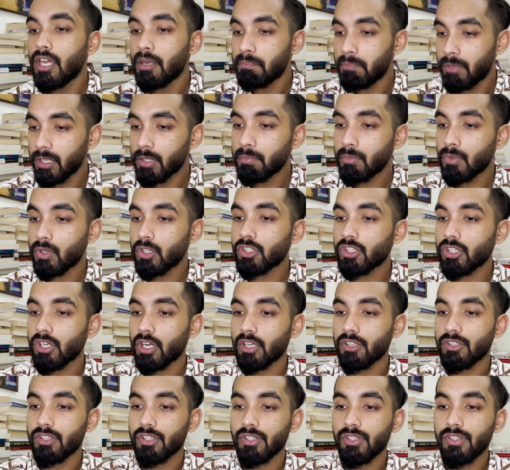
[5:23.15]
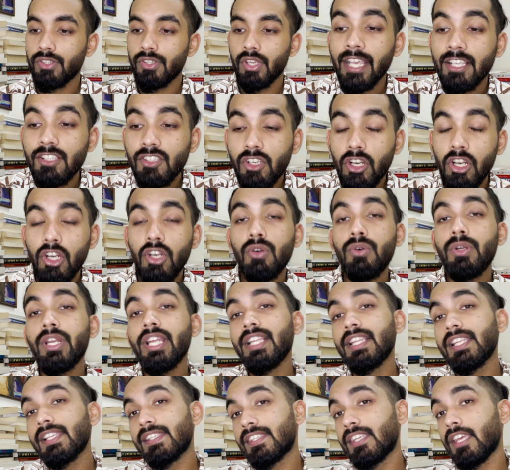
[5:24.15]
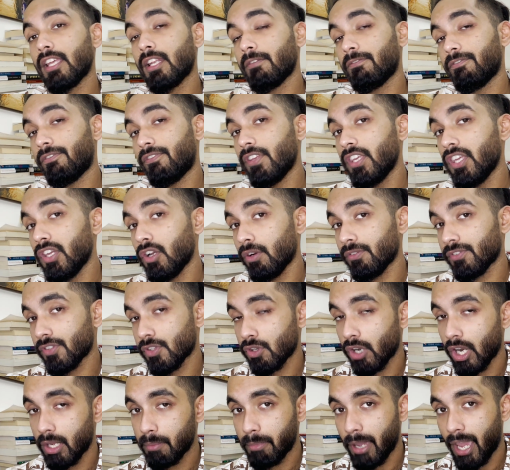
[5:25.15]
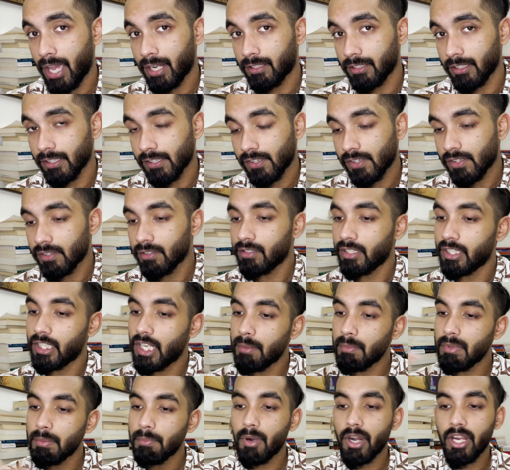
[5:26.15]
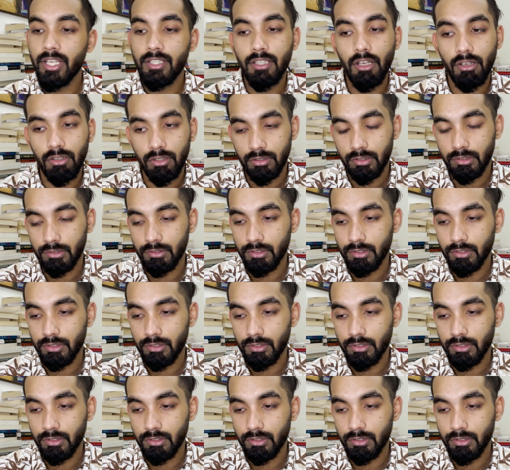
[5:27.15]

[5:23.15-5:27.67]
Bit more charges, excluding the setup fee of Stripe Atlas. Let me break down